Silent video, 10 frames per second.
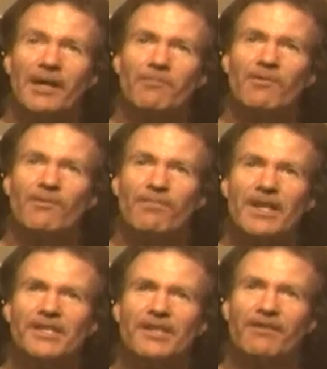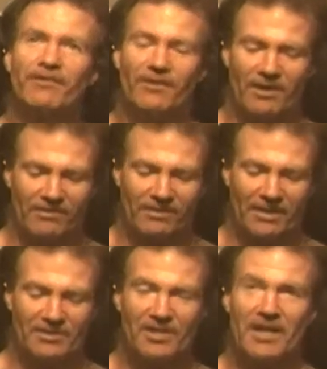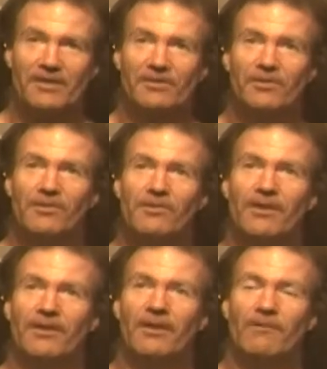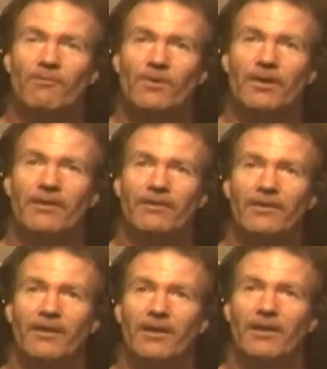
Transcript: couple of Bee Gees songs got changed too. Then the words.